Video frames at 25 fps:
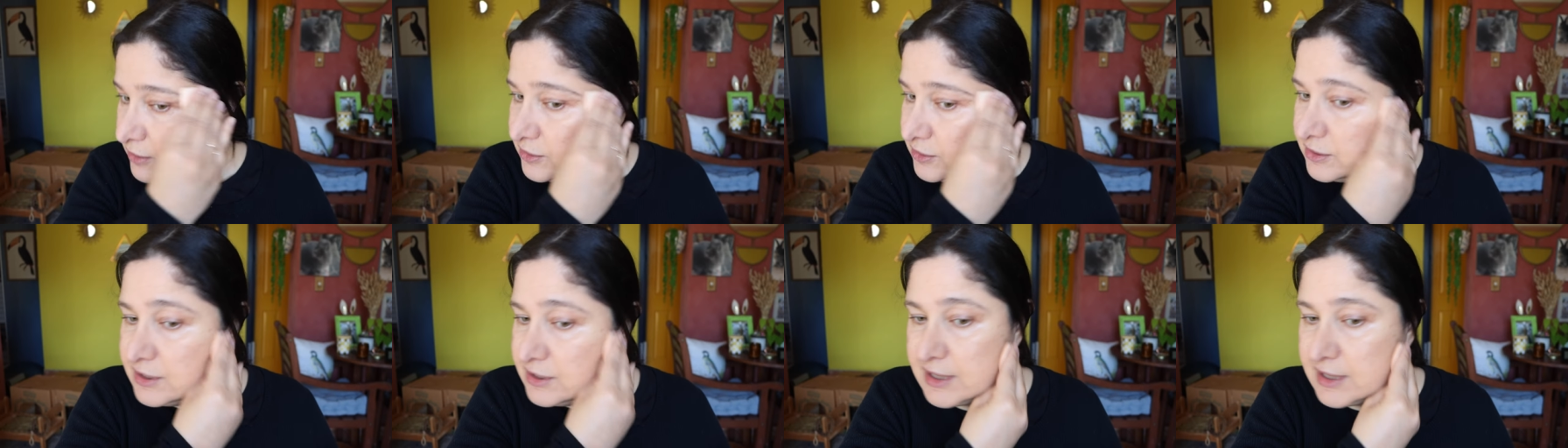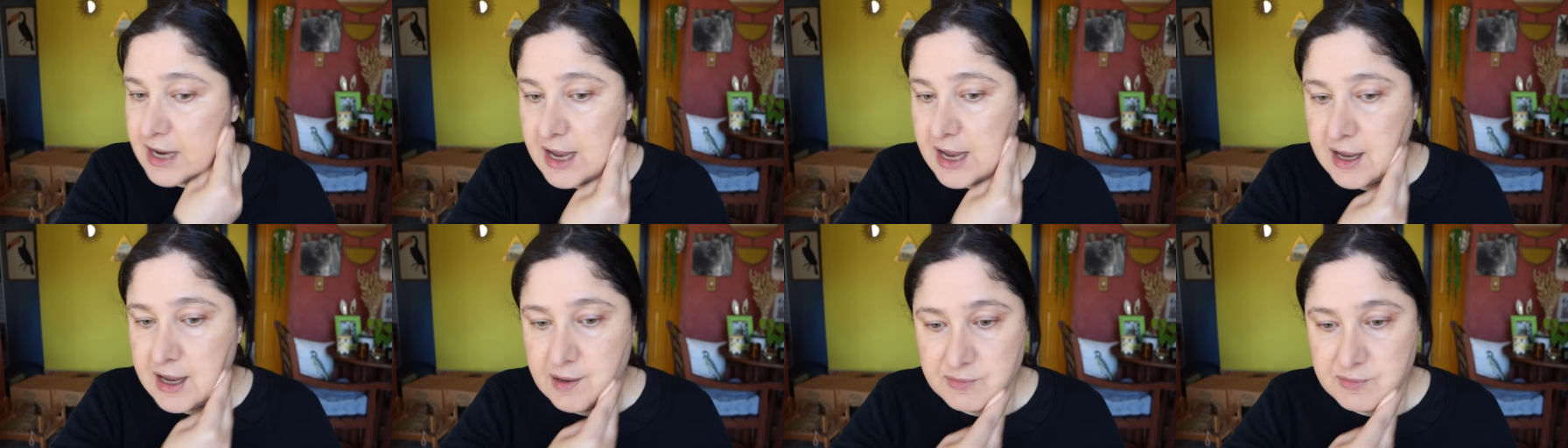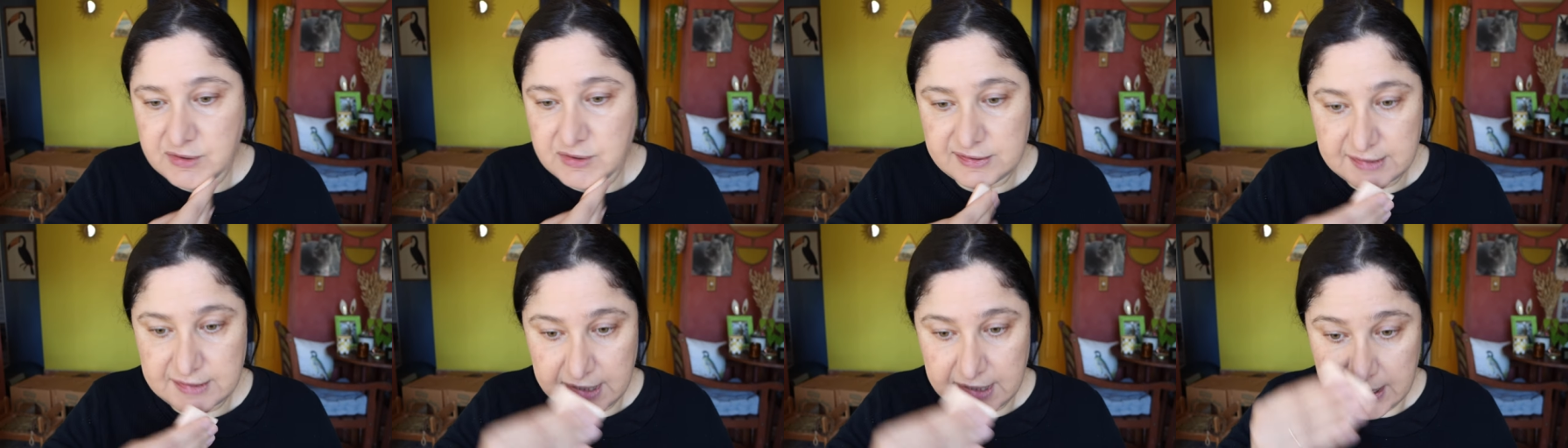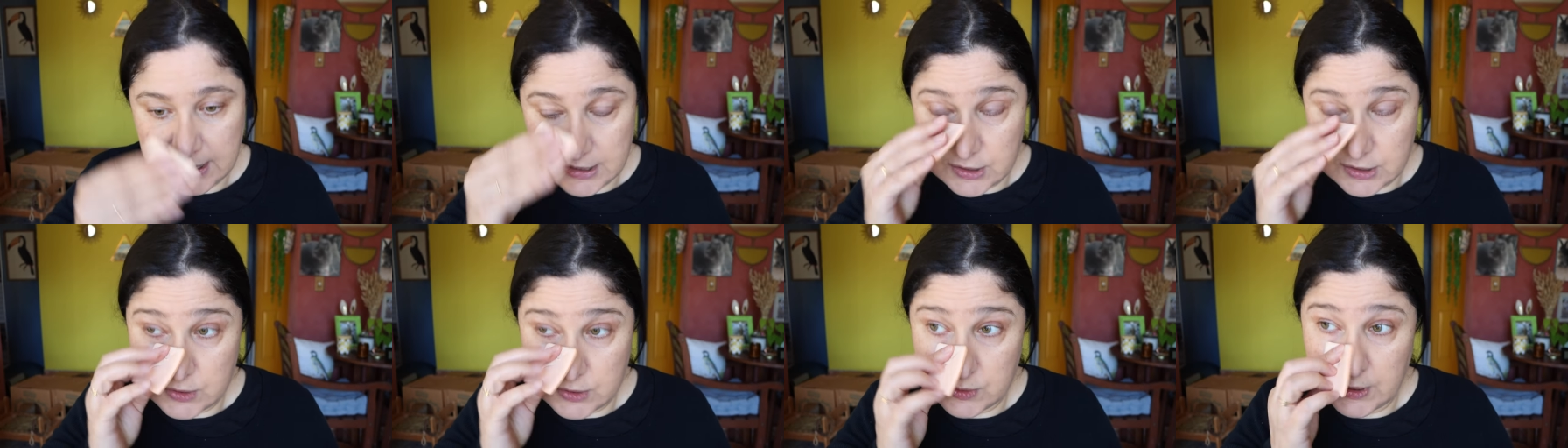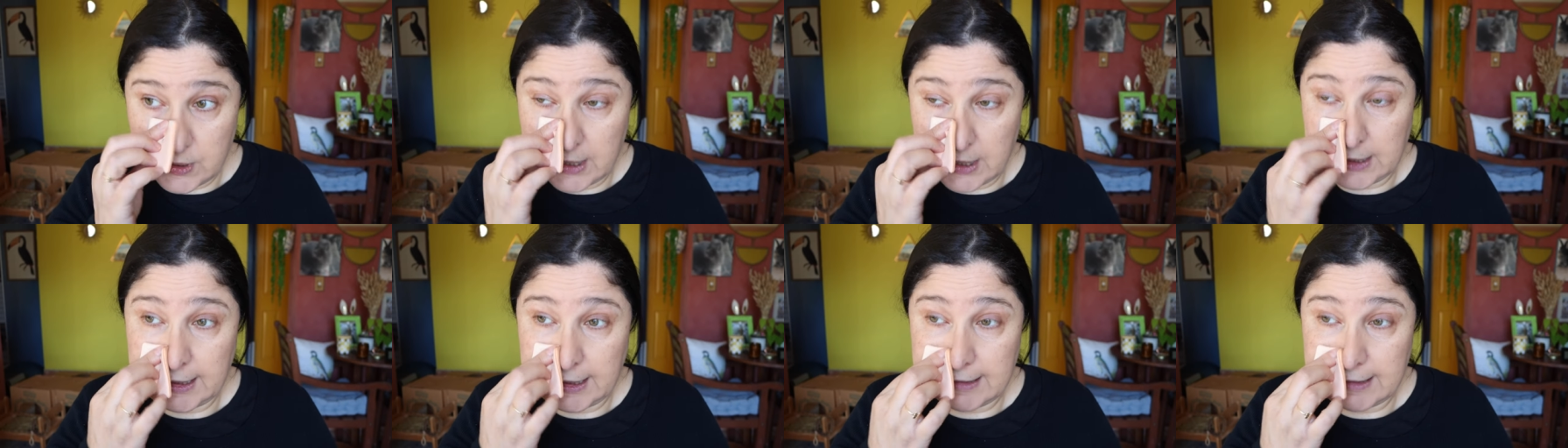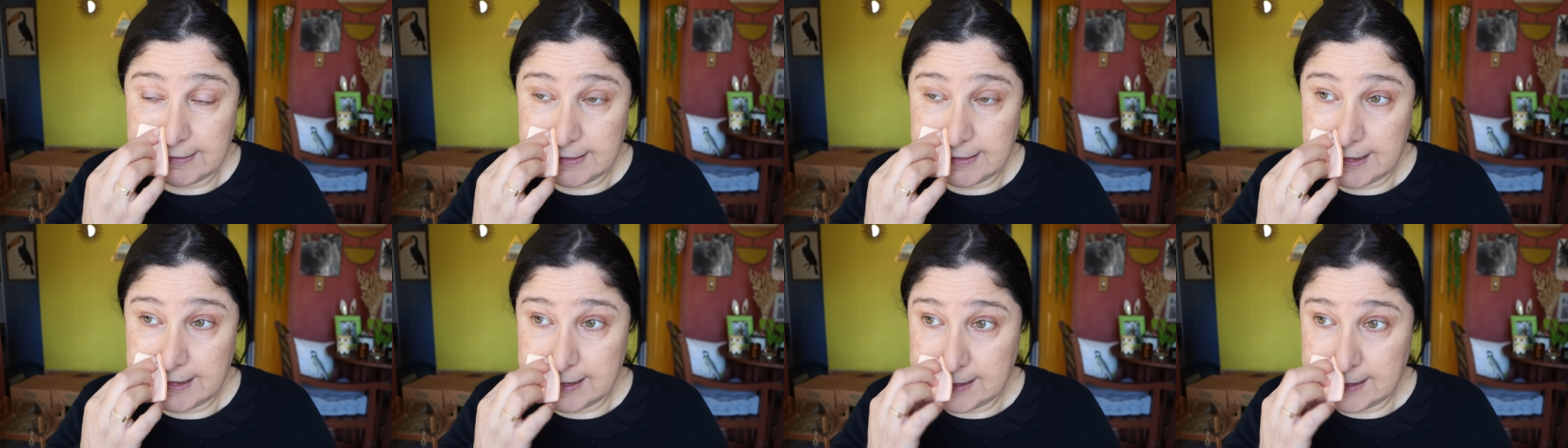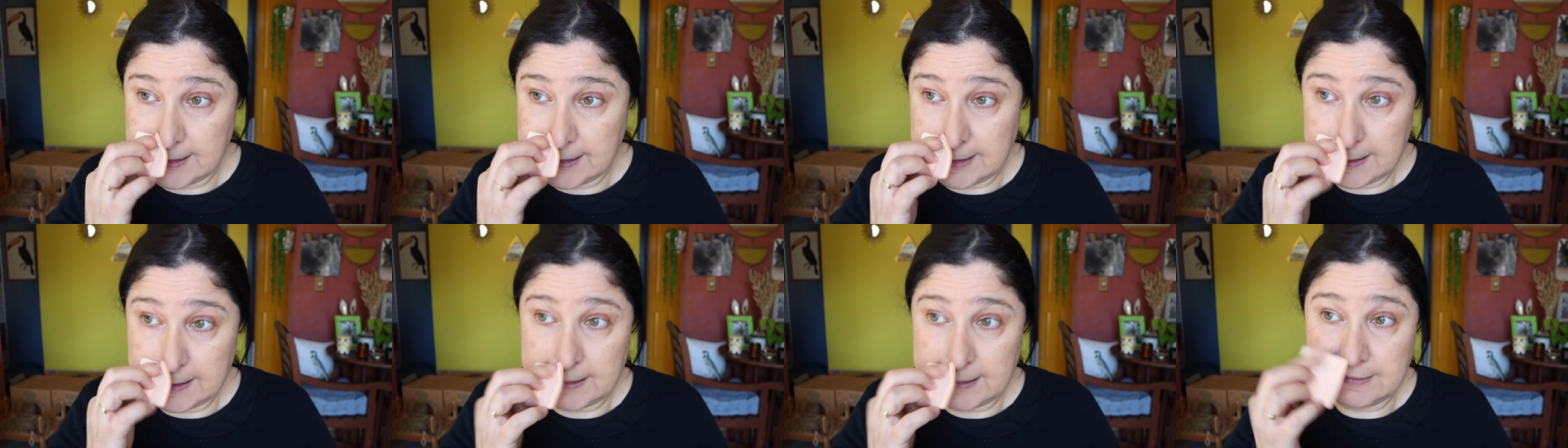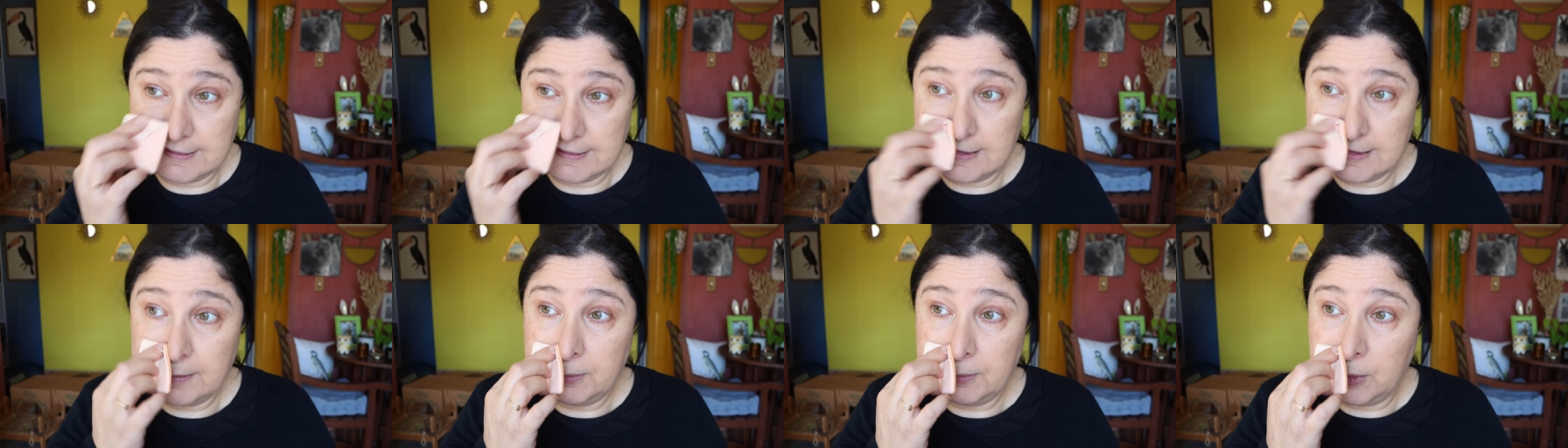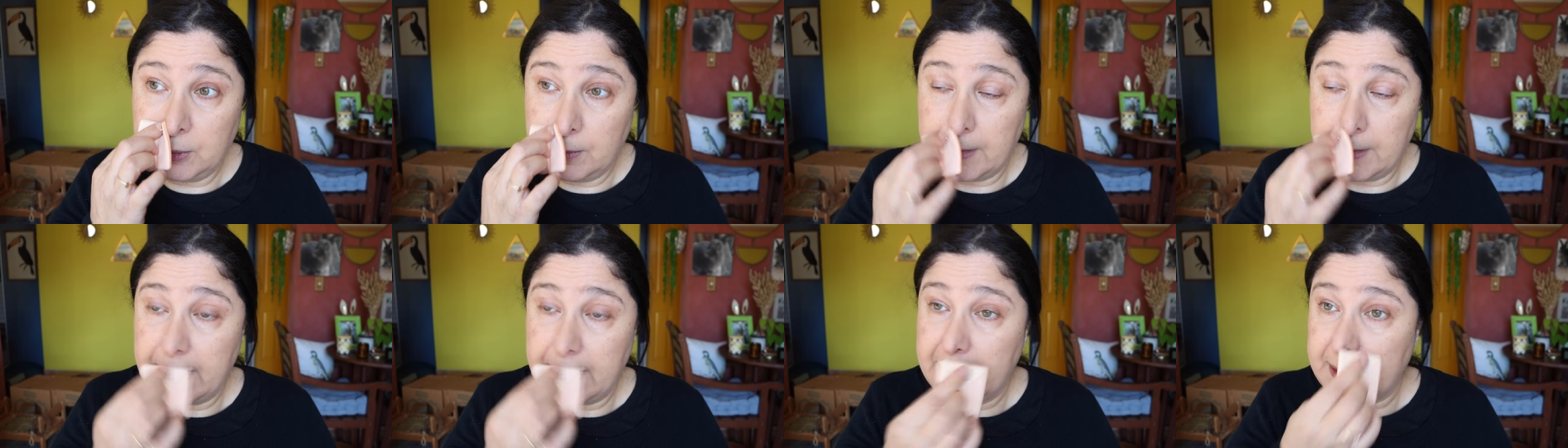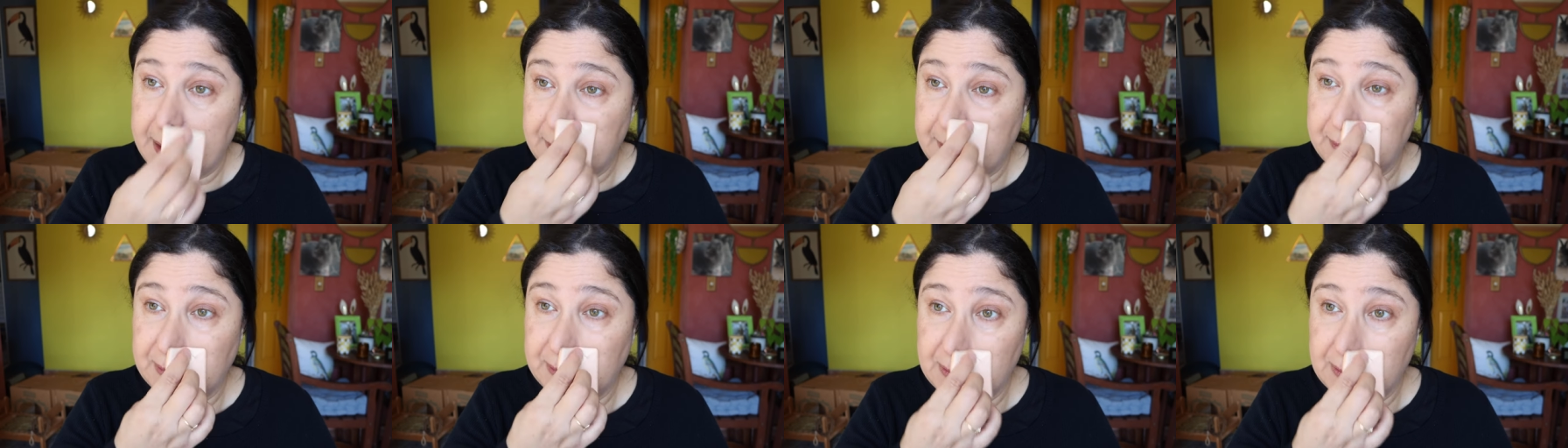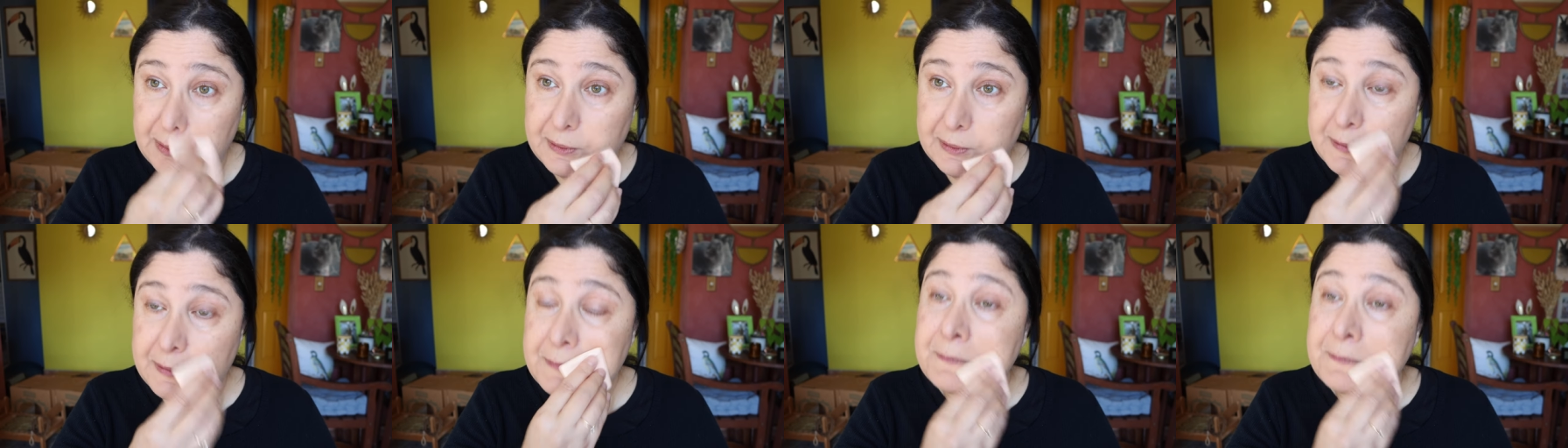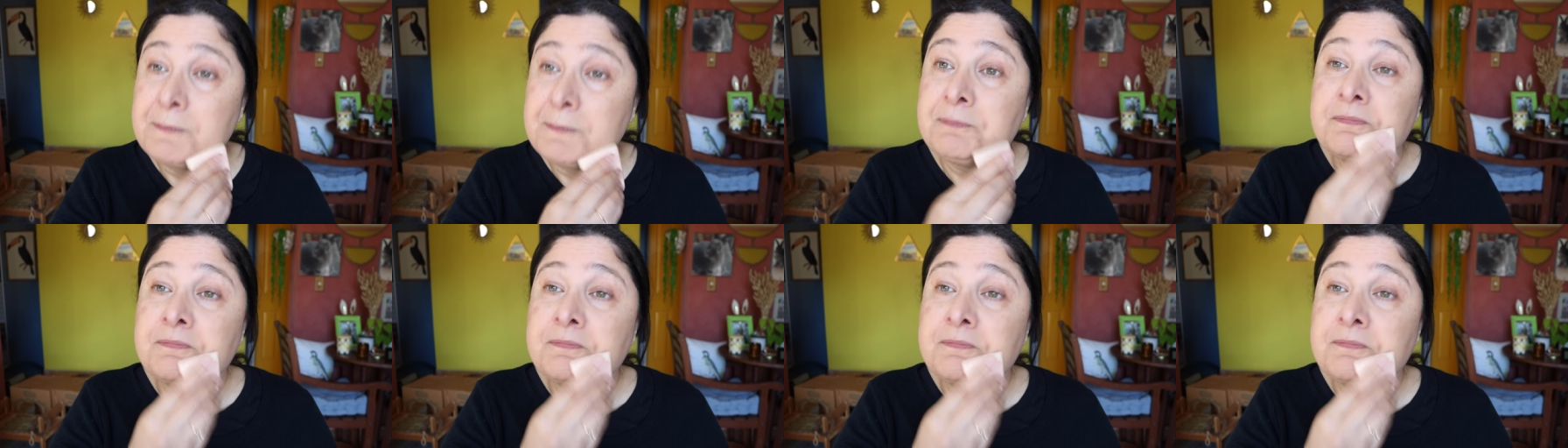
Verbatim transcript: Today I'm just here to do a classic, simple makeup look